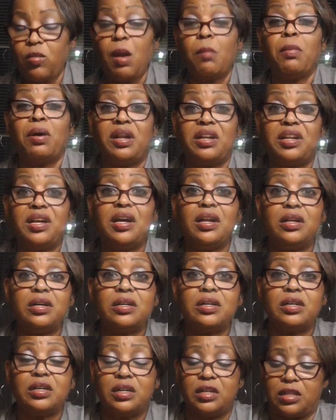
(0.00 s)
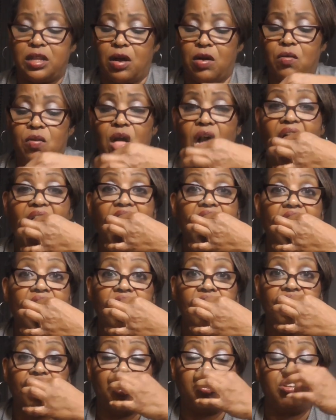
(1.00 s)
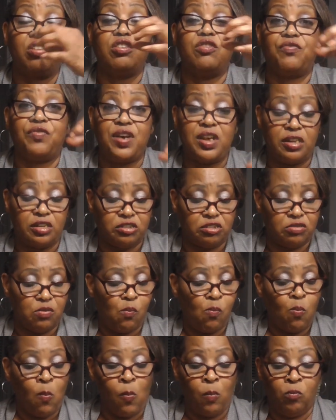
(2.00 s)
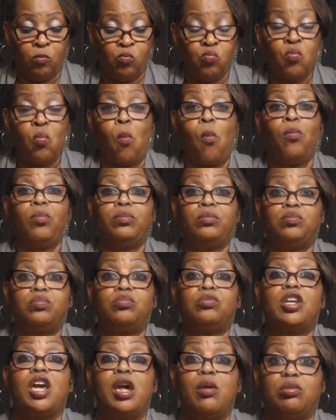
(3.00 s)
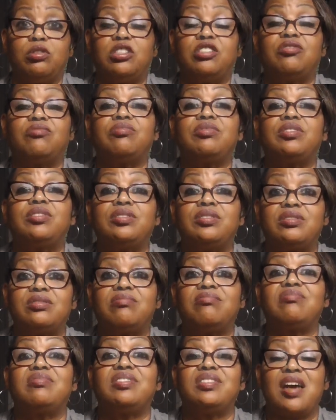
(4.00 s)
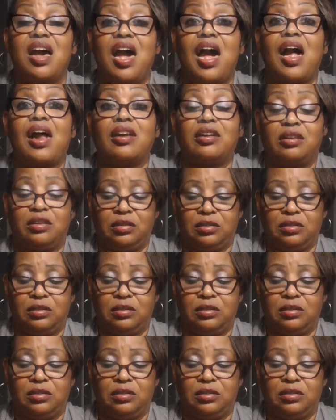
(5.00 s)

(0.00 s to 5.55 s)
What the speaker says: But it did look good though. And she was finished. It was stacked.